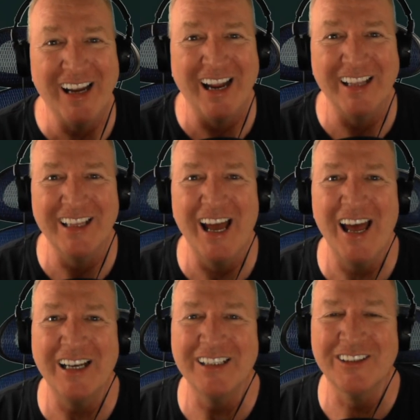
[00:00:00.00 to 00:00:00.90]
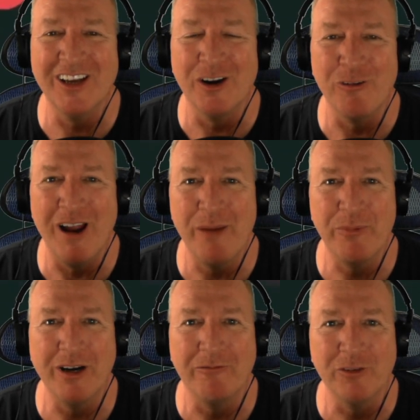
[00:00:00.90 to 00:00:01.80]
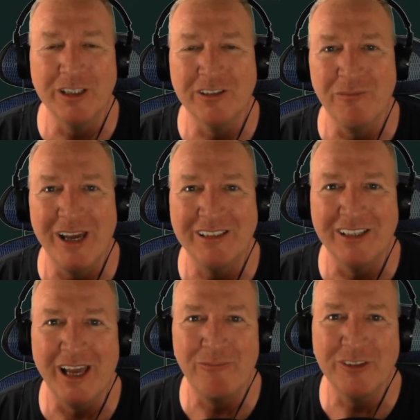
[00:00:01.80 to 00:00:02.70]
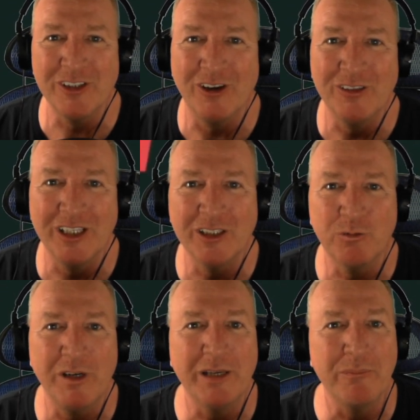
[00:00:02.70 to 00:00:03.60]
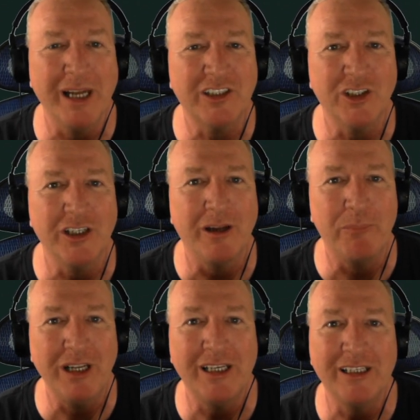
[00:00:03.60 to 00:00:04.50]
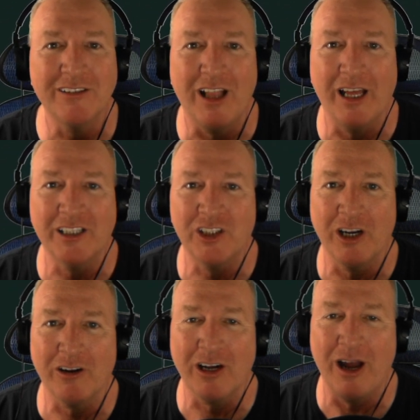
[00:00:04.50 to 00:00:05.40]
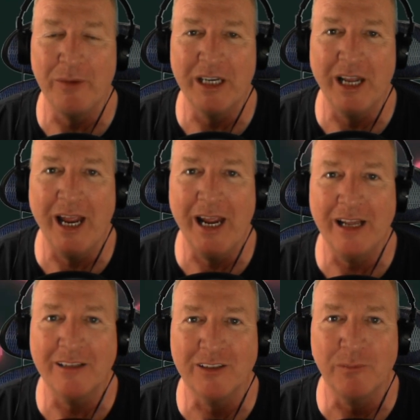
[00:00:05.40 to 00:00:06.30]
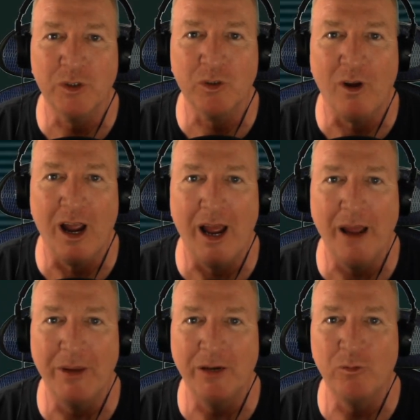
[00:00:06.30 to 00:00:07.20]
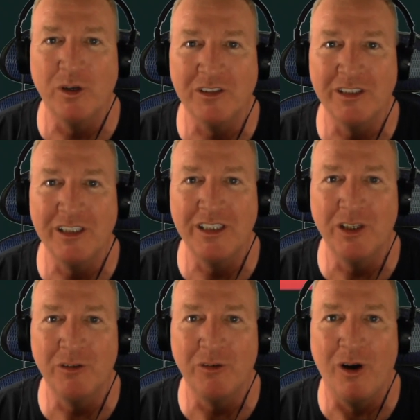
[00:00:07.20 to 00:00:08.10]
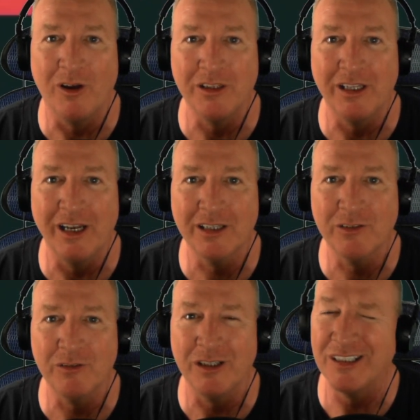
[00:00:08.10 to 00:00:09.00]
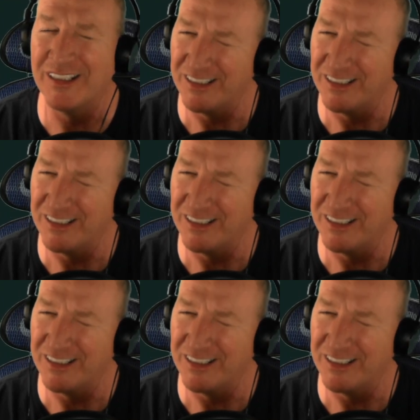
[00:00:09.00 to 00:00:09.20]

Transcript: gang, that is going to wrap it up for this amazing episode this week. Make sure you please like, share, comment, and subscribe, and we'll see you on the next one.